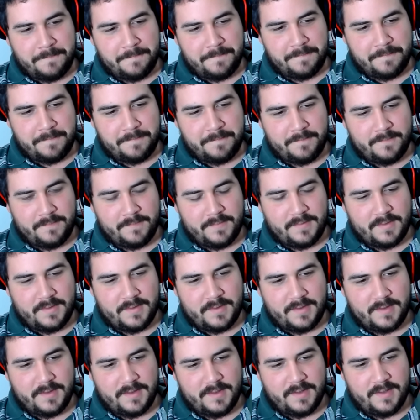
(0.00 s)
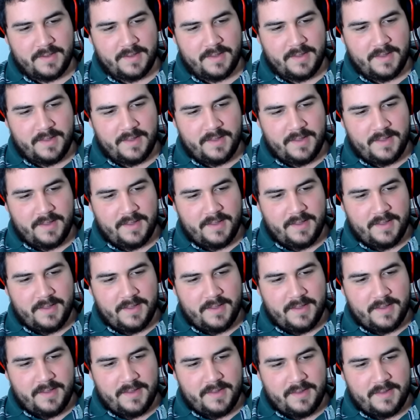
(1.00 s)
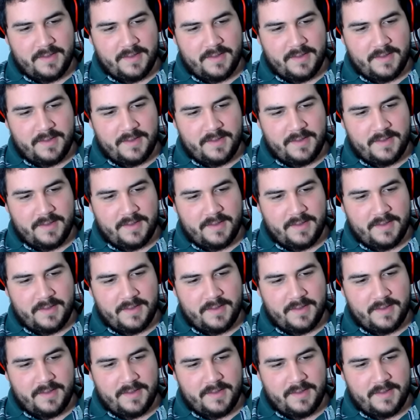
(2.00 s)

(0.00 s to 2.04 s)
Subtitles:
[no speech]